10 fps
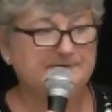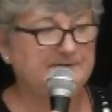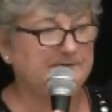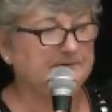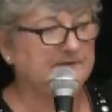
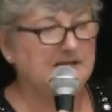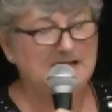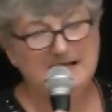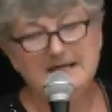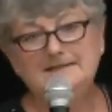student.
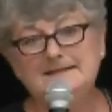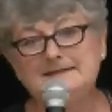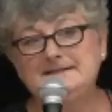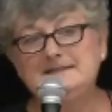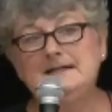
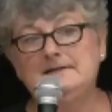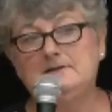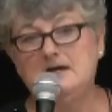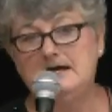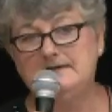Doesn't need a
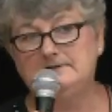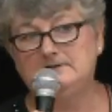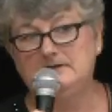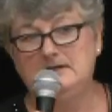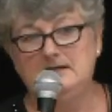lot.
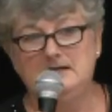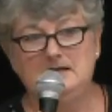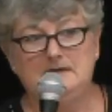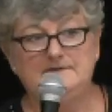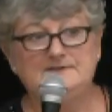
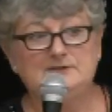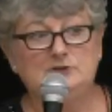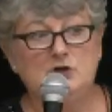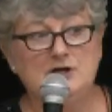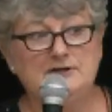If it's a
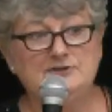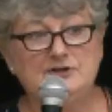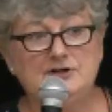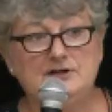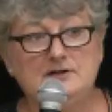
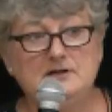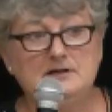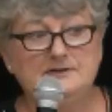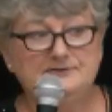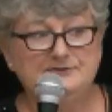larger
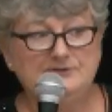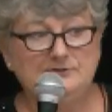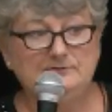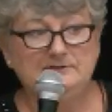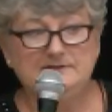
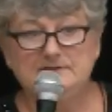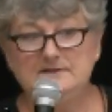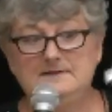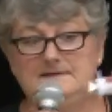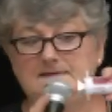student,
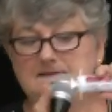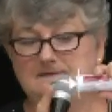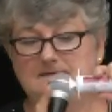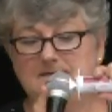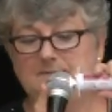
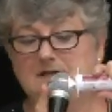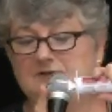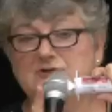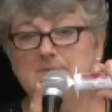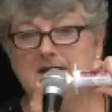the
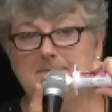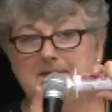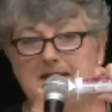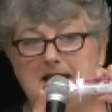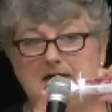plunger might
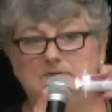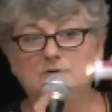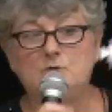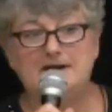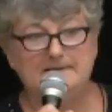be out
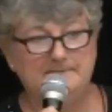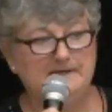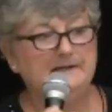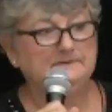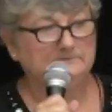quite a
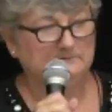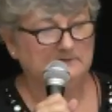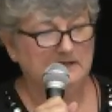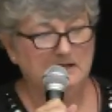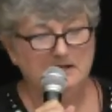bit.
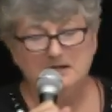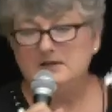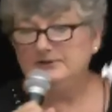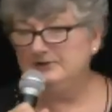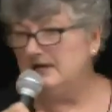
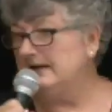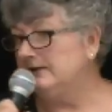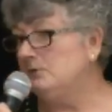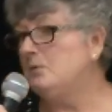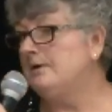You're not
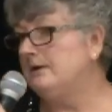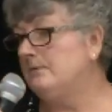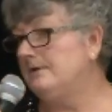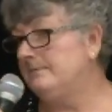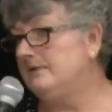going to worry
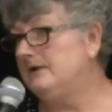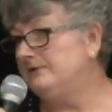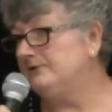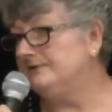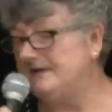where the
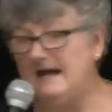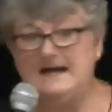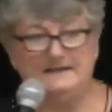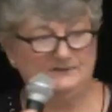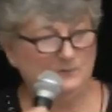plunger's
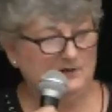at. It's